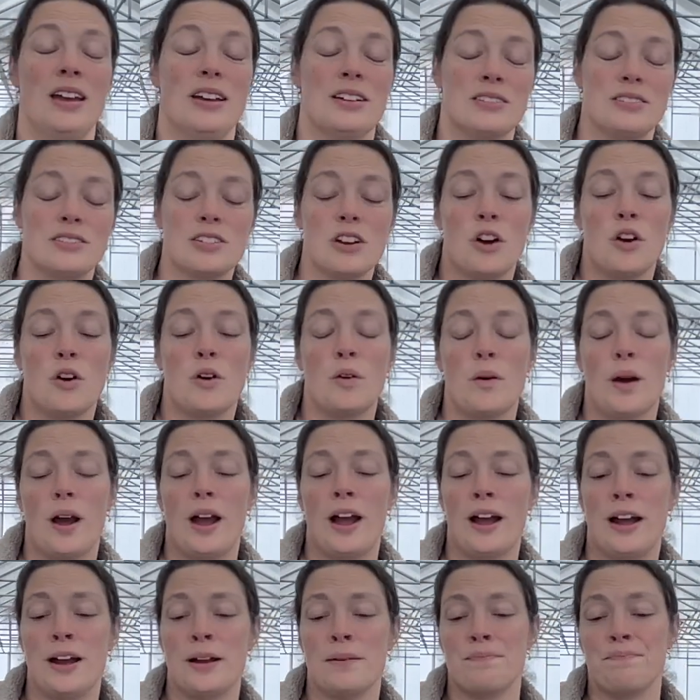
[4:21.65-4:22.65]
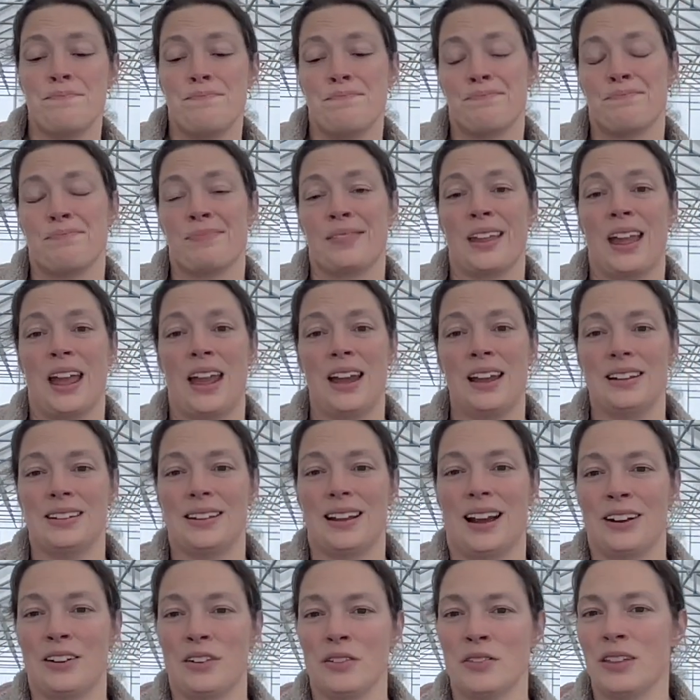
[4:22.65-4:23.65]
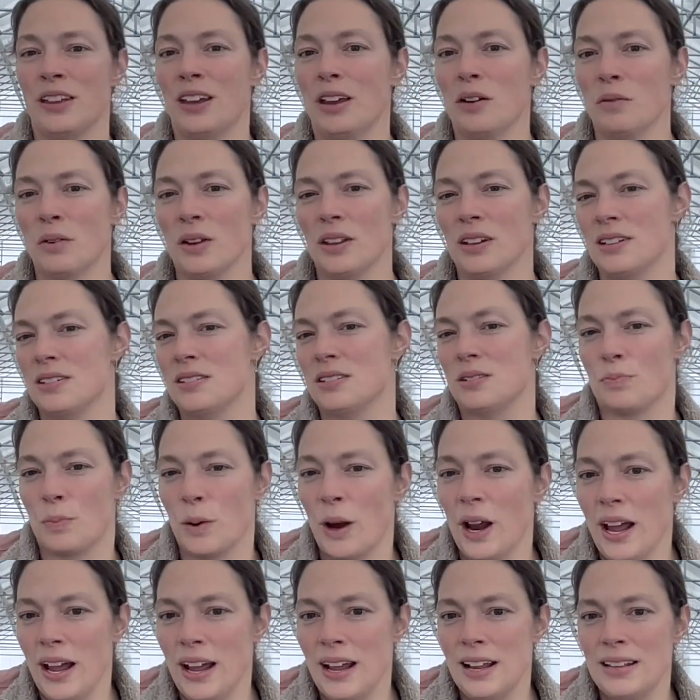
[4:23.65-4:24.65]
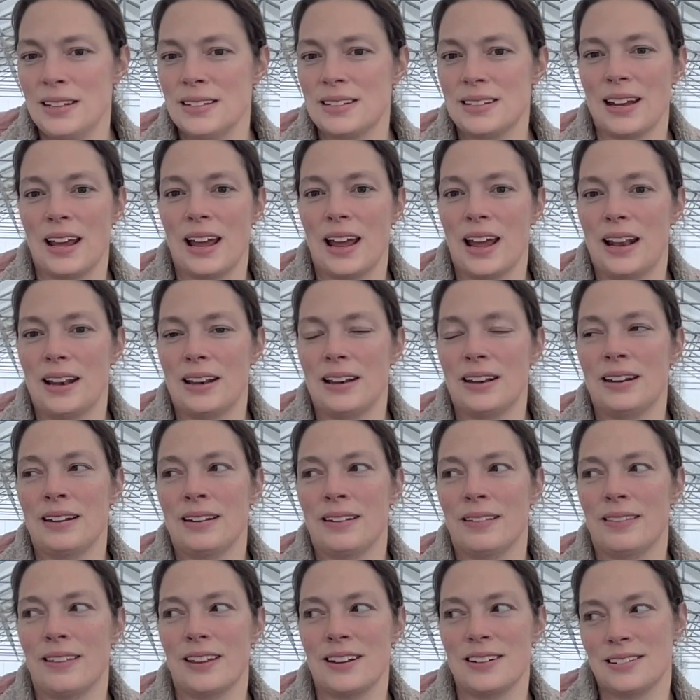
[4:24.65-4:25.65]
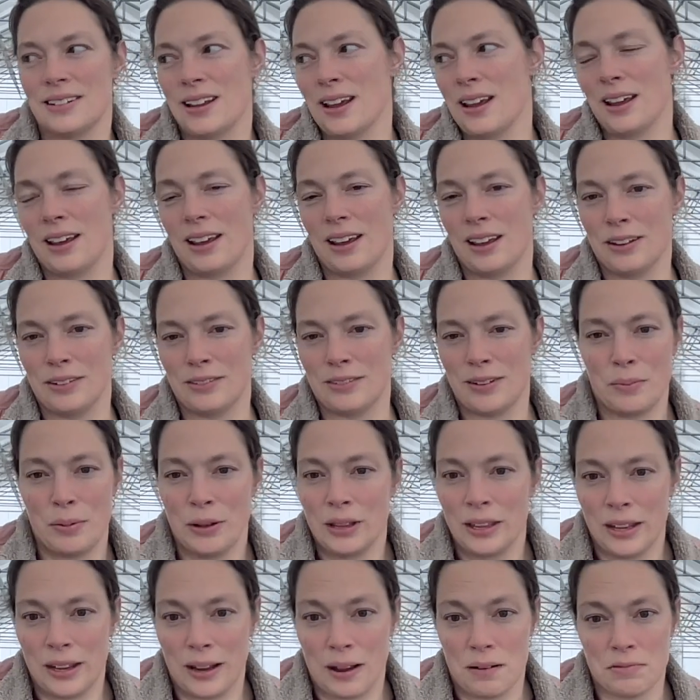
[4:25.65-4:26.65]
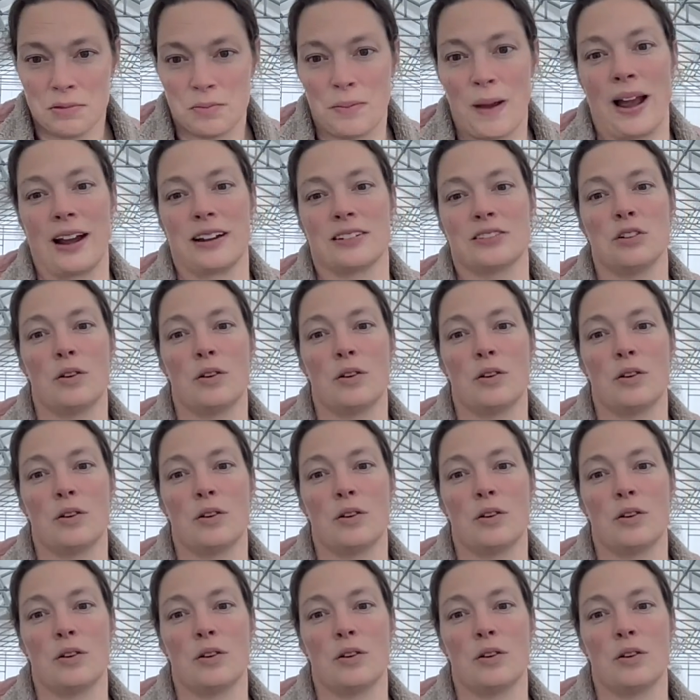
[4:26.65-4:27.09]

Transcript: So I don't think it really spreads, and they say it typically comes back.